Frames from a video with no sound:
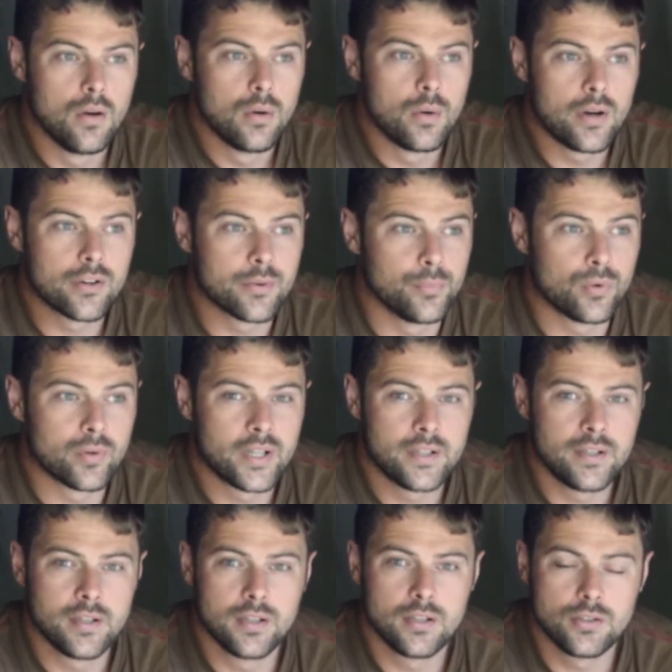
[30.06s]
Well, good
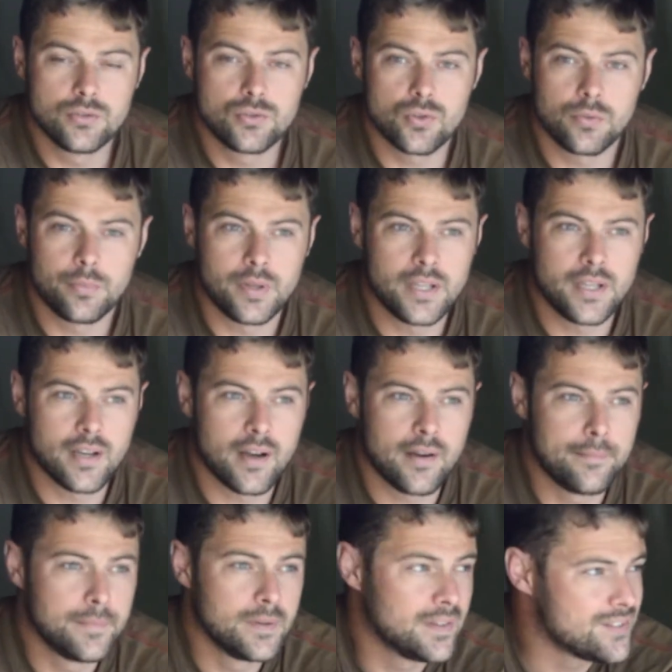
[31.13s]
morning. Join me
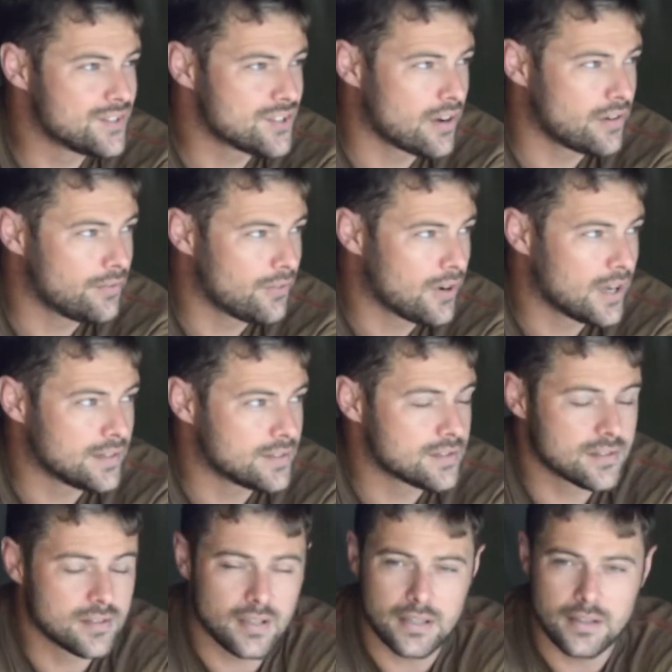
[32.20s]
in sunny
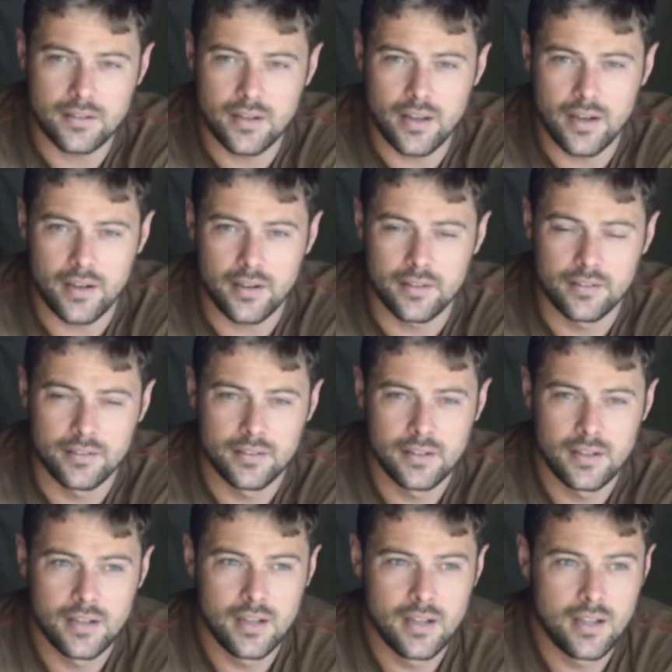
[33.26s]
France, in the
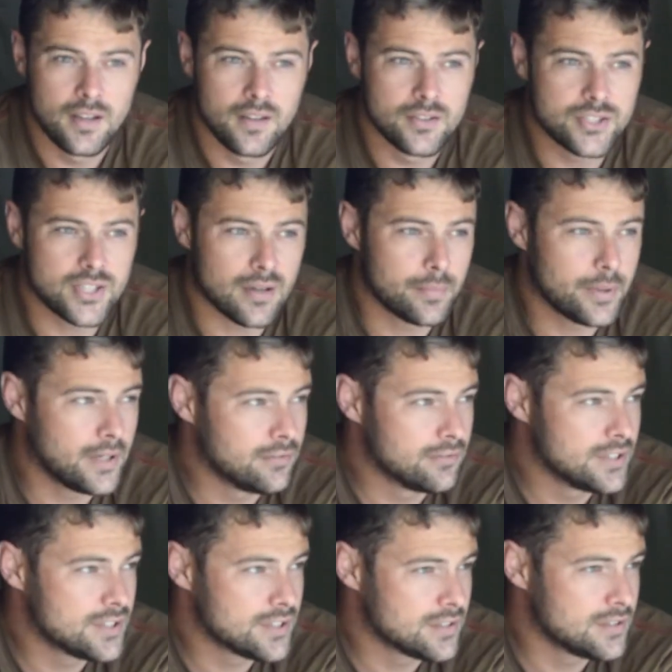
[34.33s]
Champagne
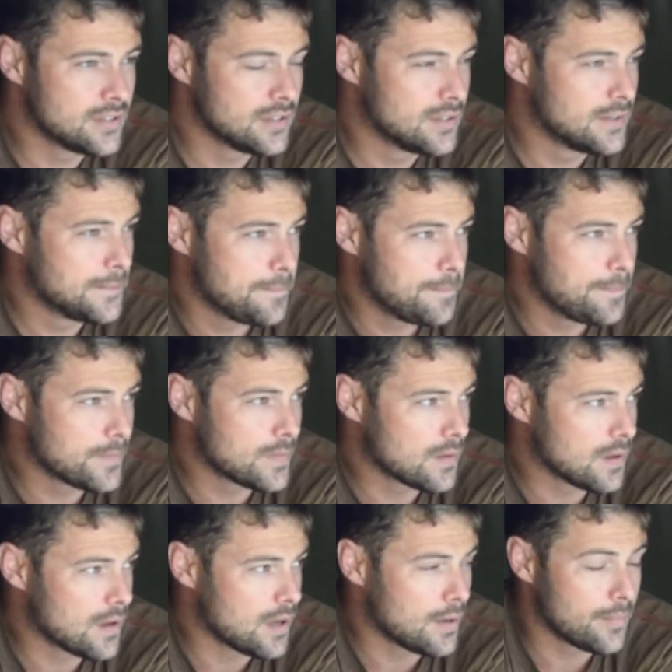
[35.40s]
region,
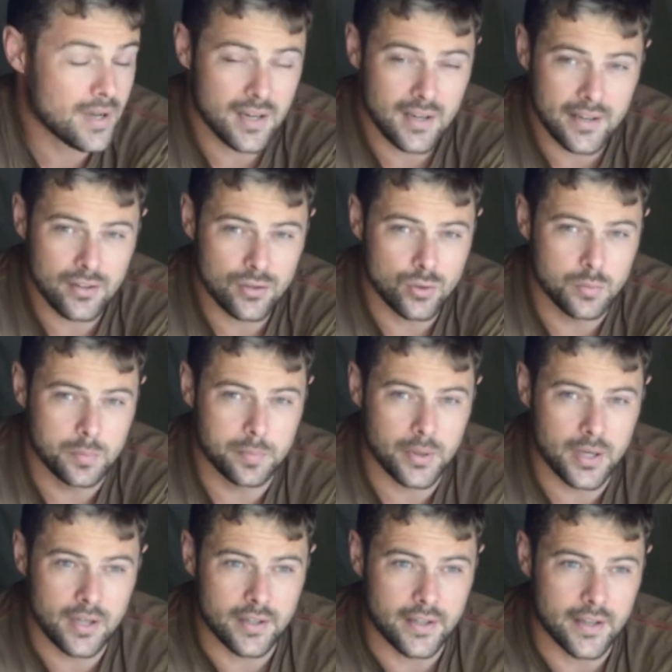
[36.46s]
at a lake called
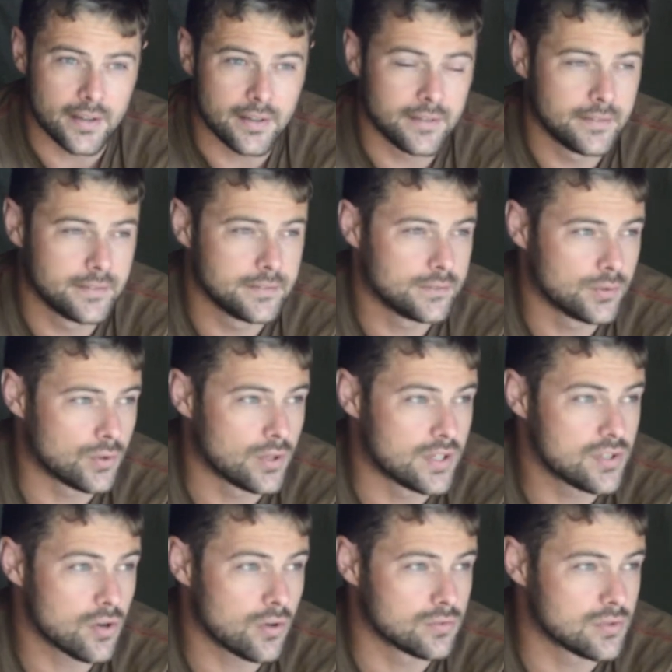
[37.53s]
Berniere, or
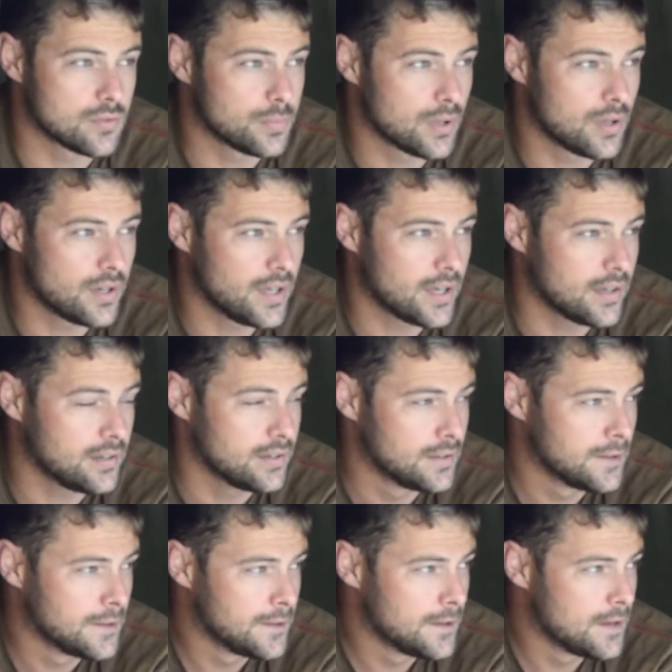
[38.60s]
Etang to Berniere.
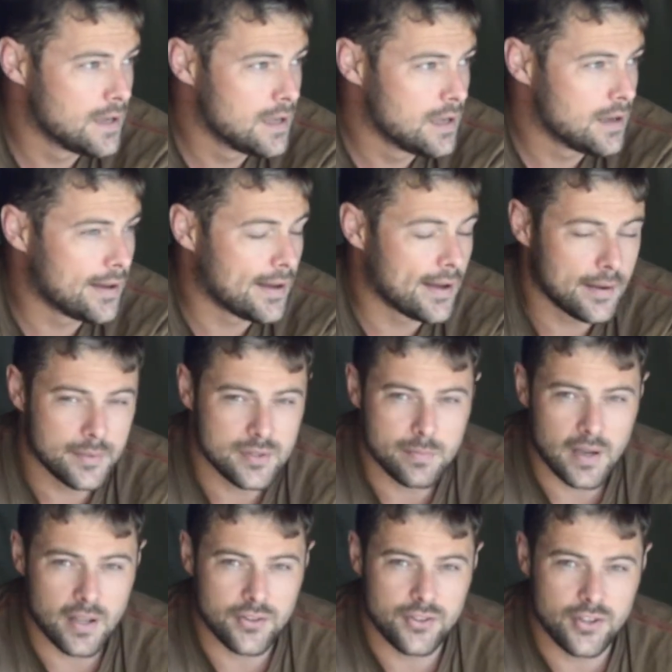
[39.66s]
It's
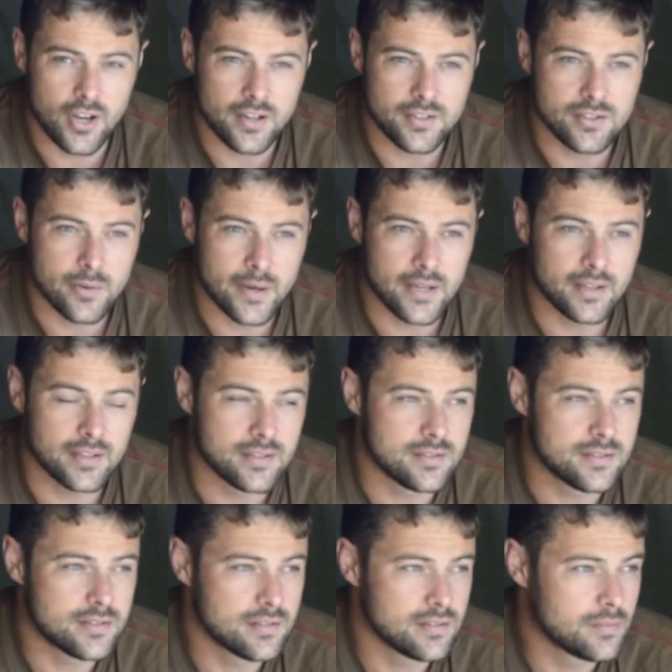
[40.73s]
about 32
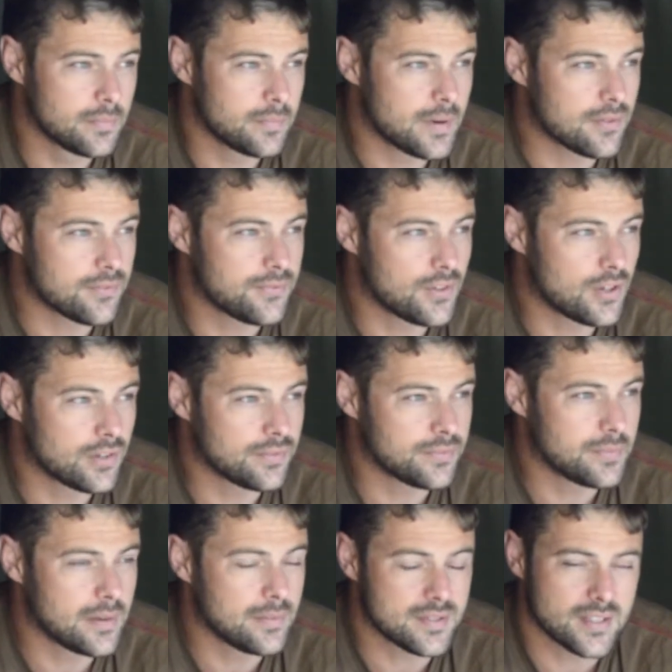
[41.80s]
acres, about 5,
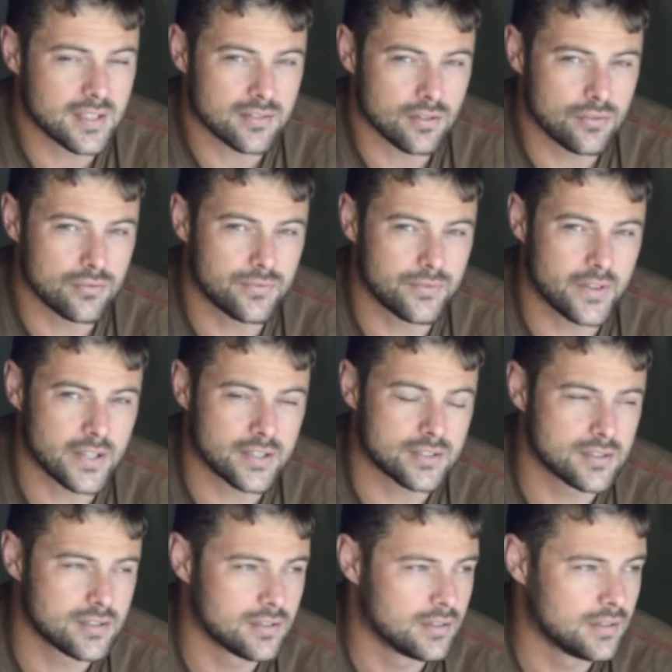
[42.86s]
maybe 600 fish.